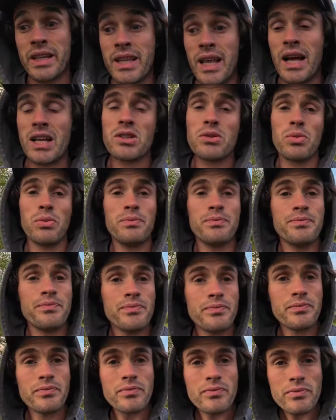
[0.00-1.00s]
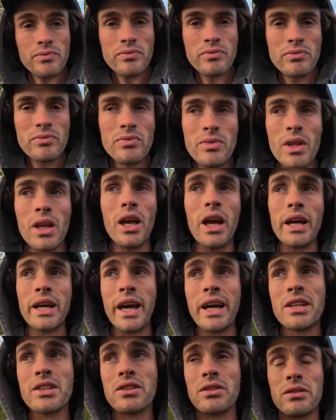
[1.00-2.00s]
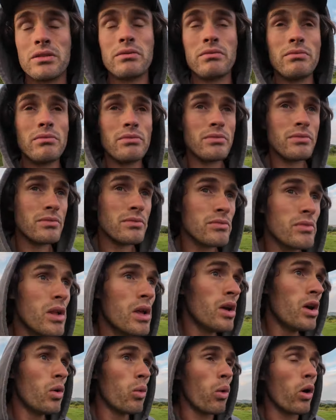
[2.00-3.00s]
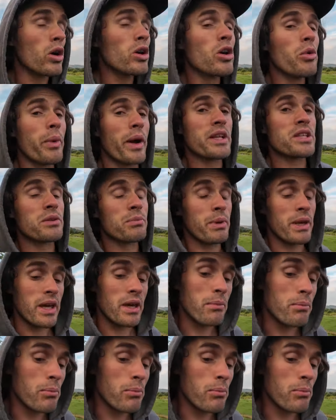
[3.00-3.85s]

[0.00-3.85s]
That's, I guess, one good way to beat